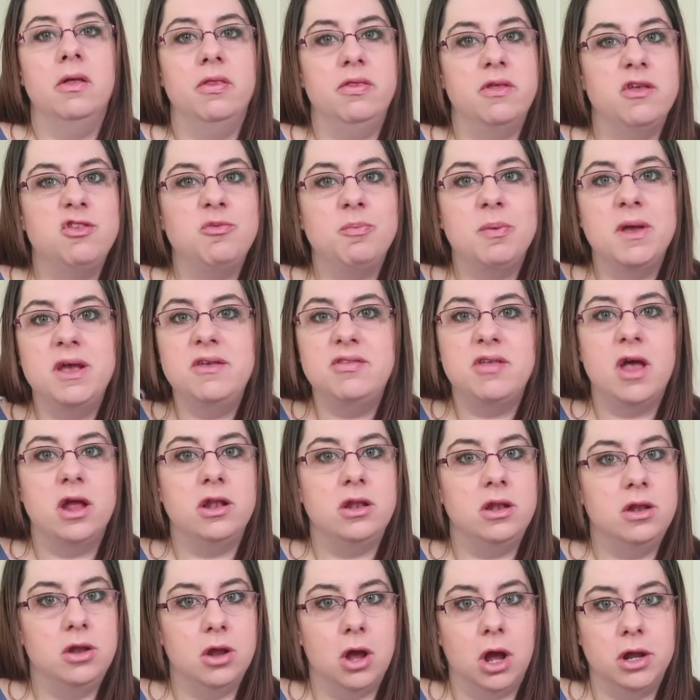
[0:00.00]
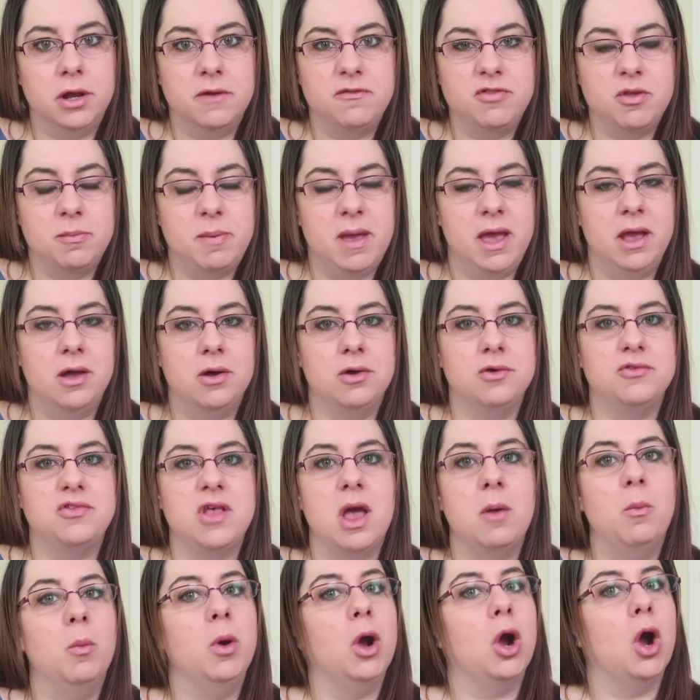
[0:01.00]
This place had none of the
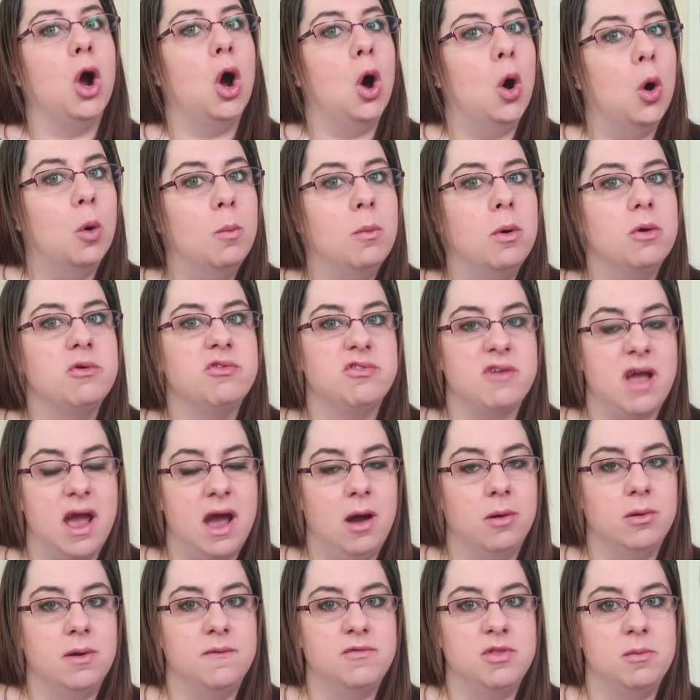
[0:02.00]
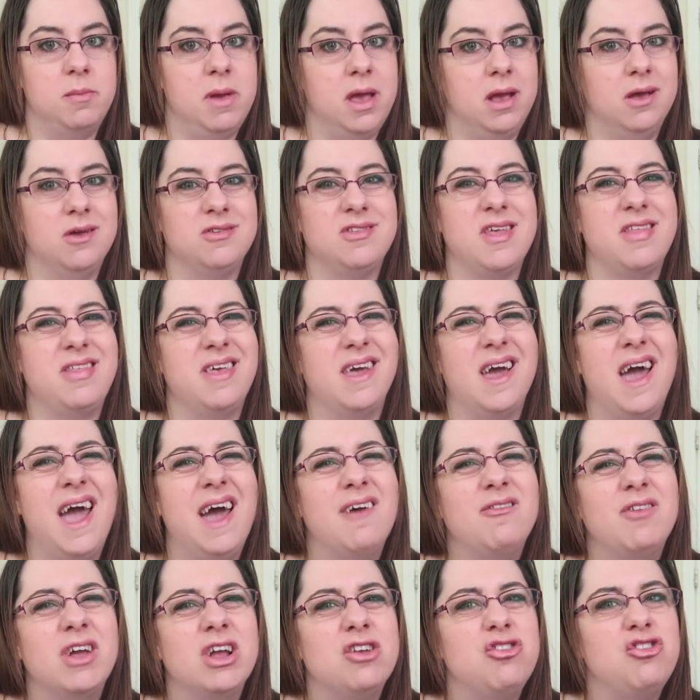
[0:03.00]
bagels, and we're almost out of the bagels. I think I
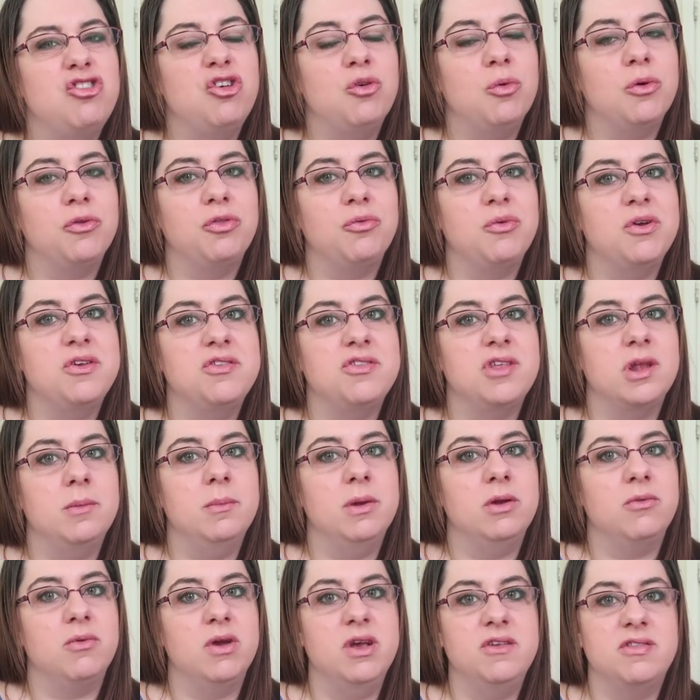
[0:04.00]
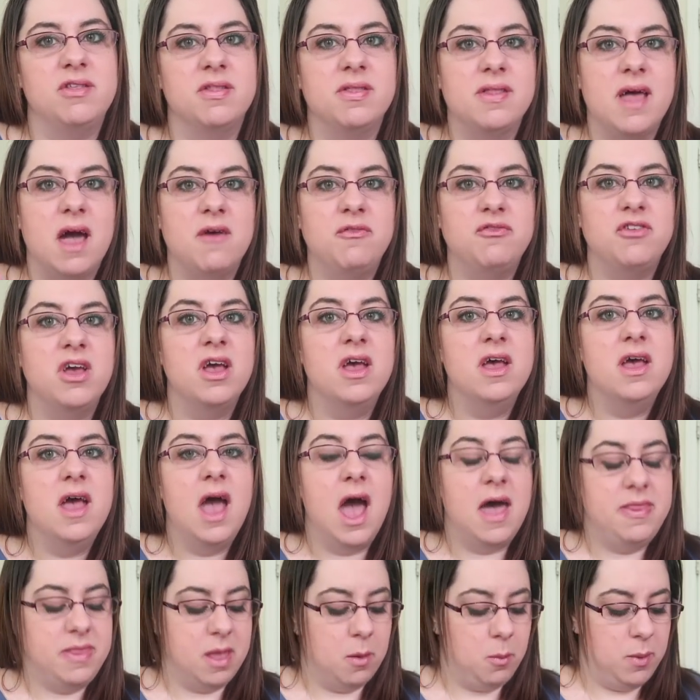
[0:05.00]
have like 2 or 3 cinnamon raisin left,
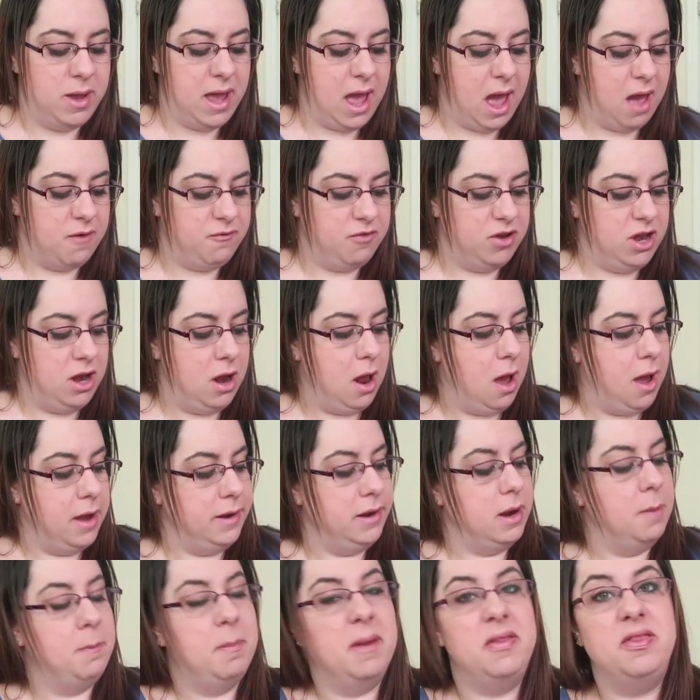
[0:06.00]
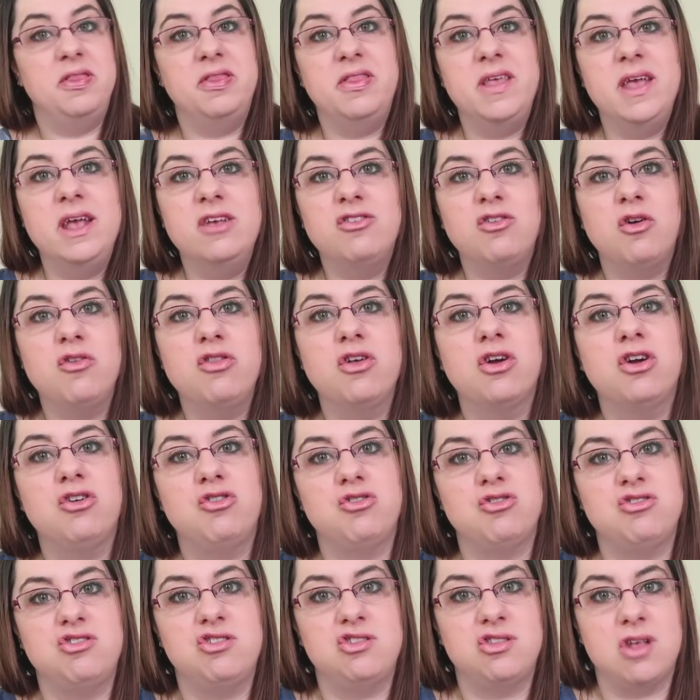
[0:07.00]
and then we have none. But these are the
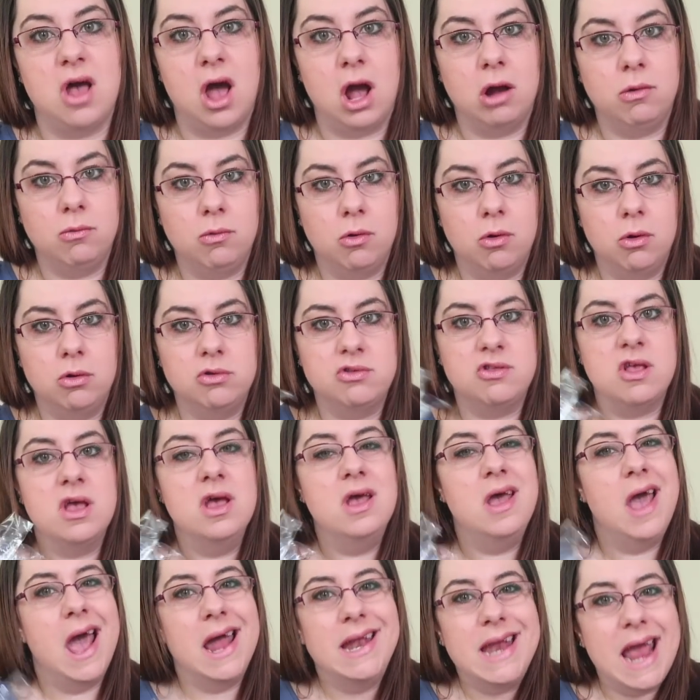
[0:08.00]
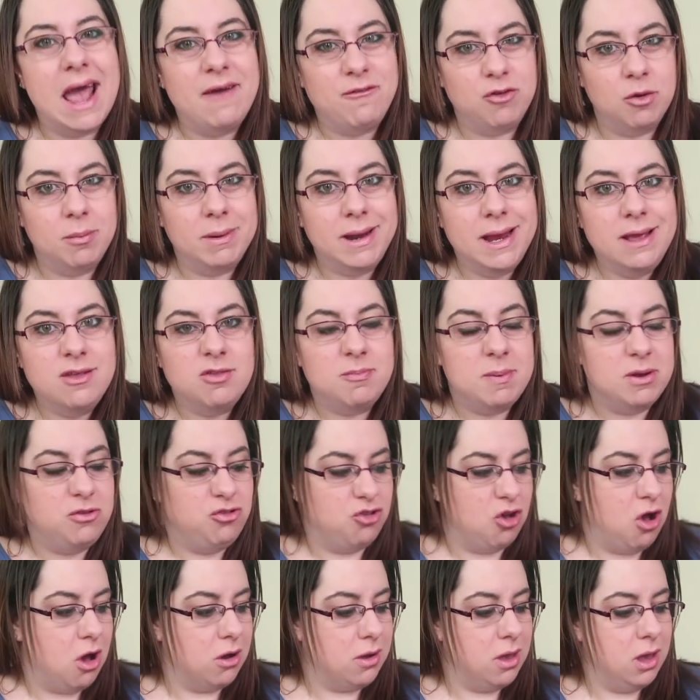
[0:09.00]
croissant rolls, and everybody's
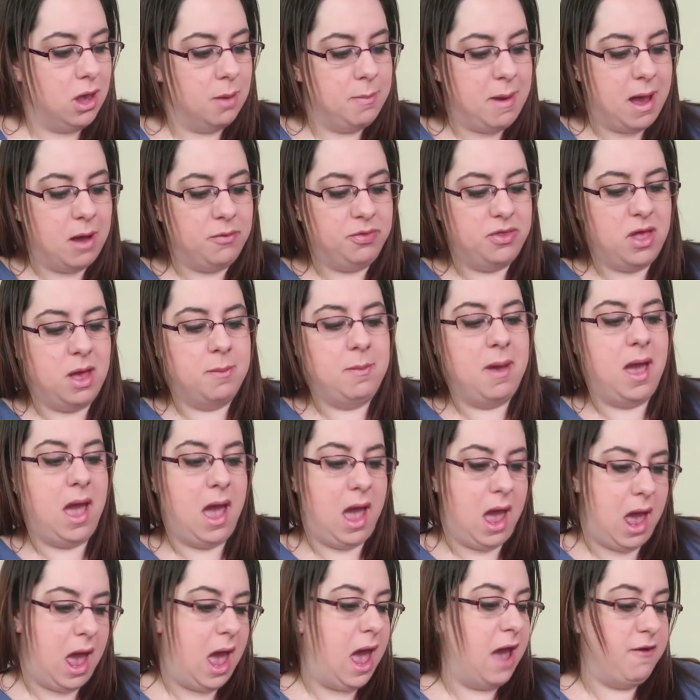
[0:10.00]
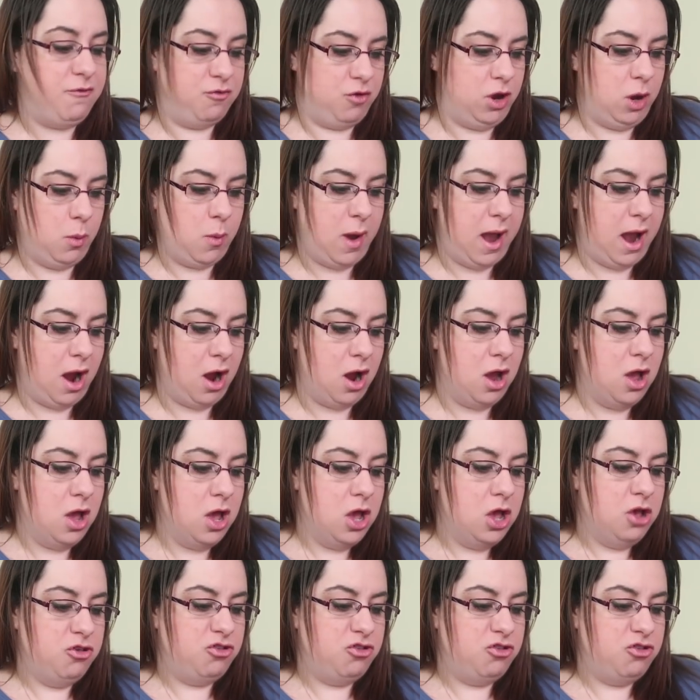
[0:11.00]
been talking about them everywhere.